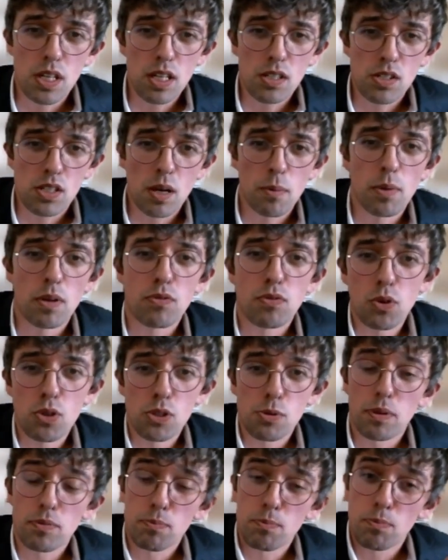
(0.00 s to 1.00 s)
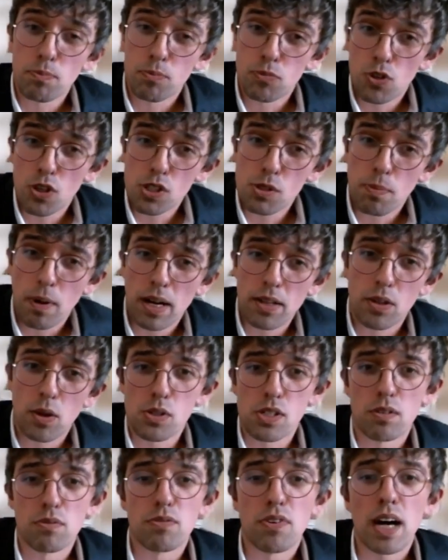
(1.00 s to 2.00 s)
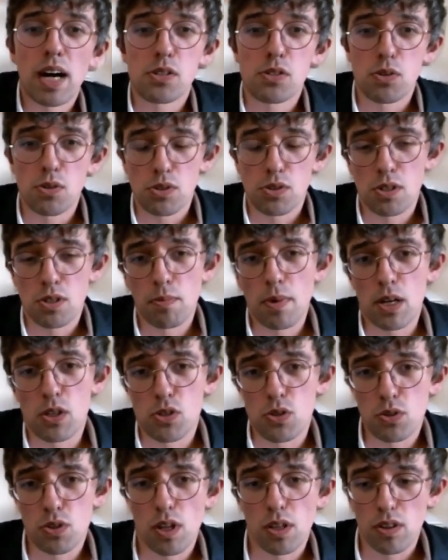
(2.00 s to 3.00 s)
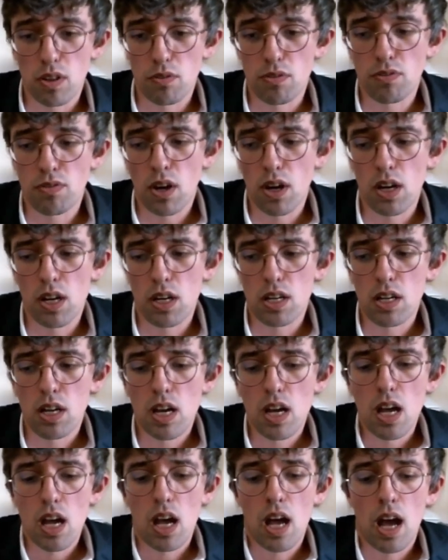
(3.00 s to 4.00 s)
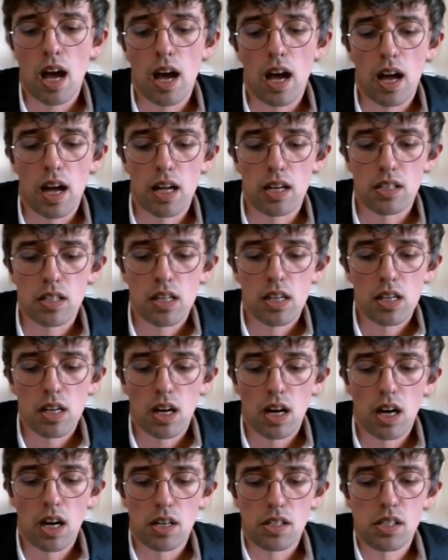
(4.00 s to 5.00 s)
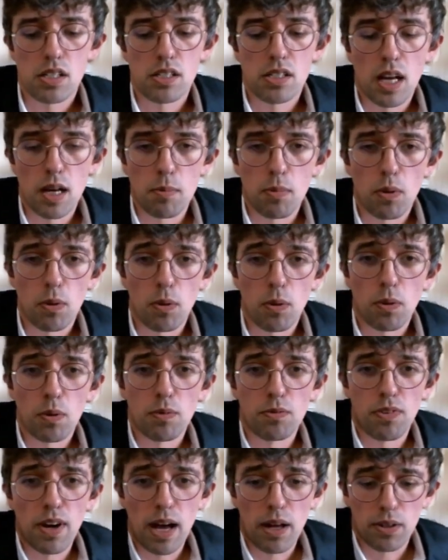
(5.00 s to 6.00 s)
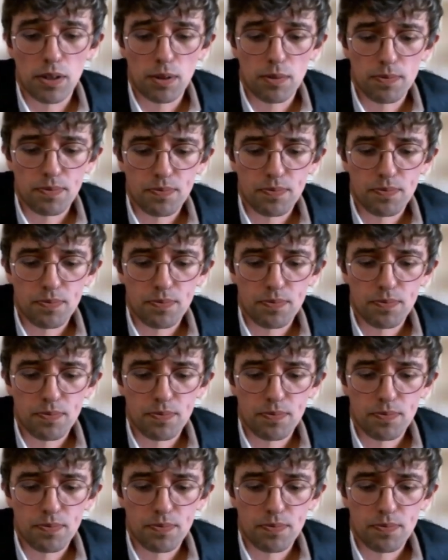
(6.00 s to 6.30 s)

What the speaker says: some enforcement just by those investors to make sure that the fund had a stable value.